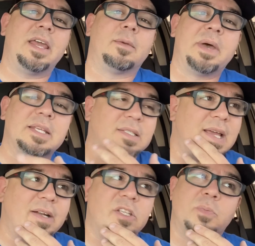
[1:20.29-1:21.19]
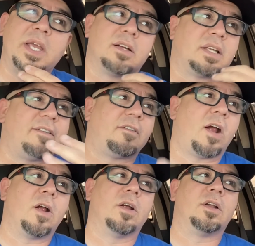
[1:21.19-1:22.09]
the best sounding speakers I've ever
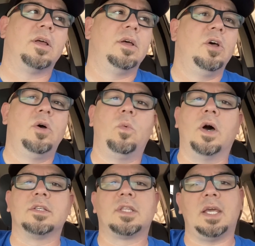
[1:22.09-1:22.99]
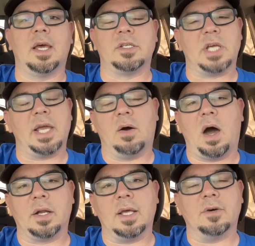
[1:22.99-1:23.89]
heard was the JL
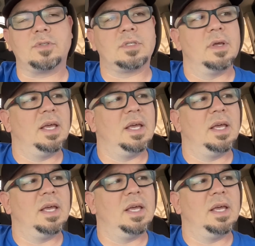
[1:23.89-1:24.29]
Audios.